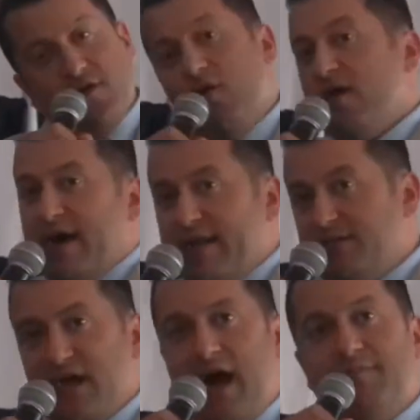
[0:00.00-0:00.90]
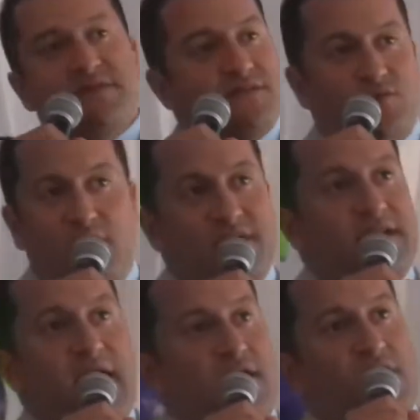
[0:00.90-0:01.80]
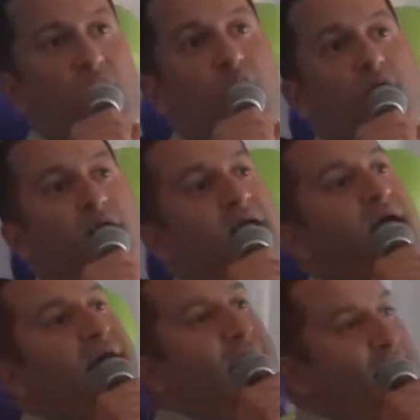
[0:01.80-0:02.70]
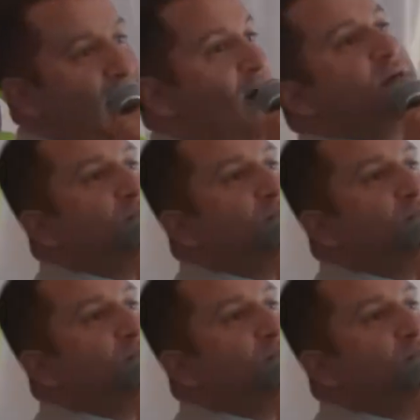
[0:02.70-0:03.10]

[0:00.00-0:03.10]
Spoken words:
don't got a job, this is really not going to work, and now